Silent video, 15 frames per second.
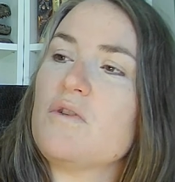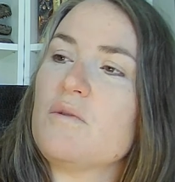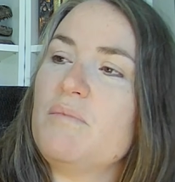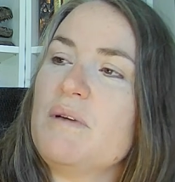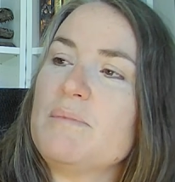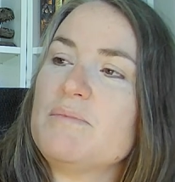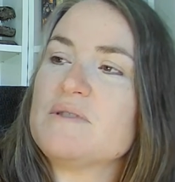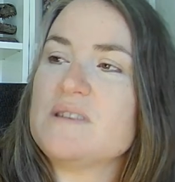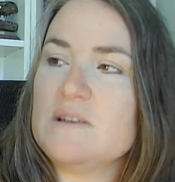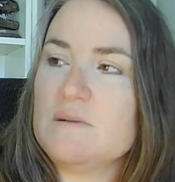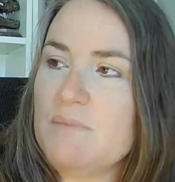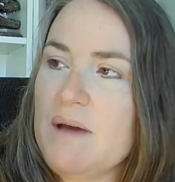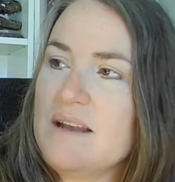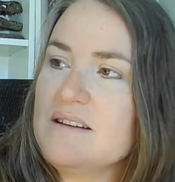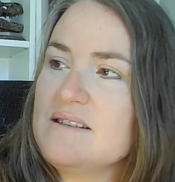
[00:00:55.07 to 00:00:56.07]
her people's
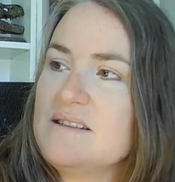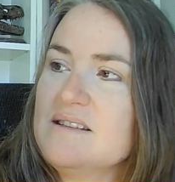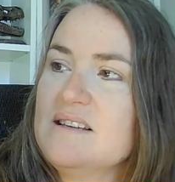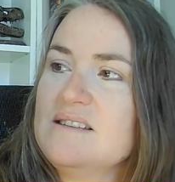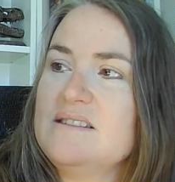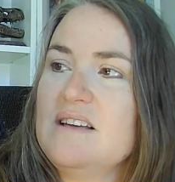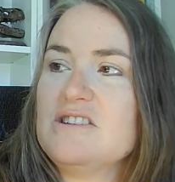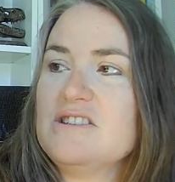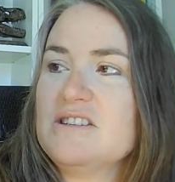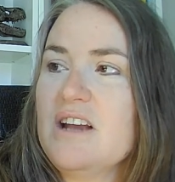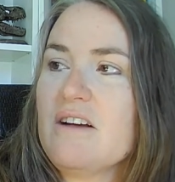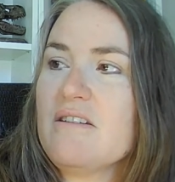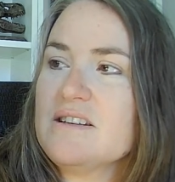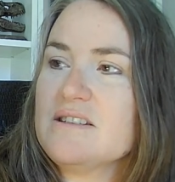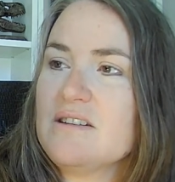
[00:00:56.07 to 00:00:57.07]
independence in the
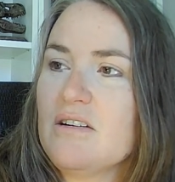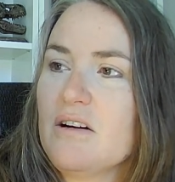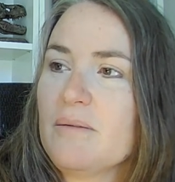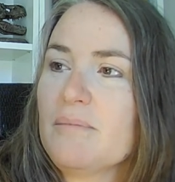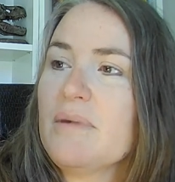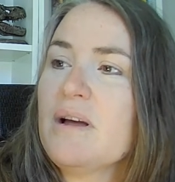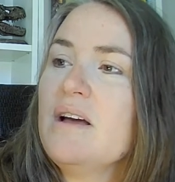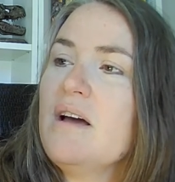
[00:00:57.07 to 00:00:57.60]
Sagittarius arm.